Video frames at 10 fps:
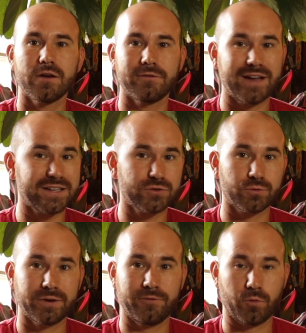
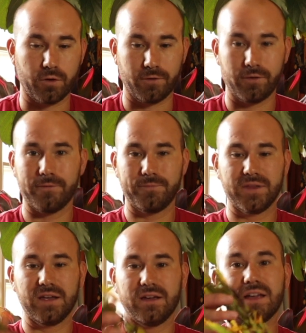Vasterival.
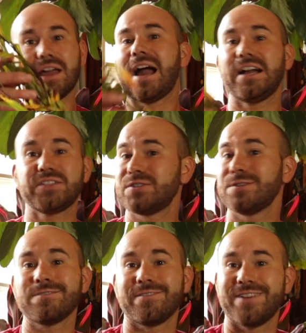
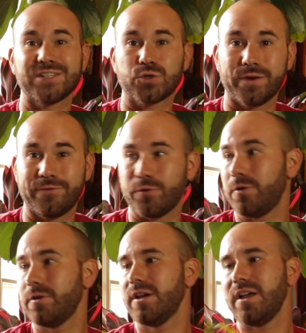Aster
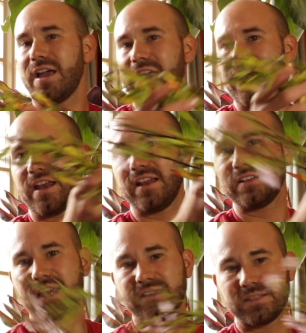Vasterival. And
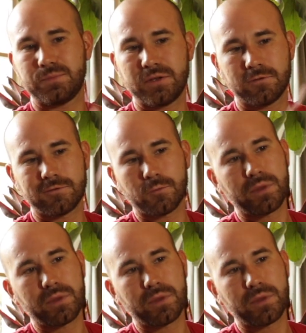it's got these beautiful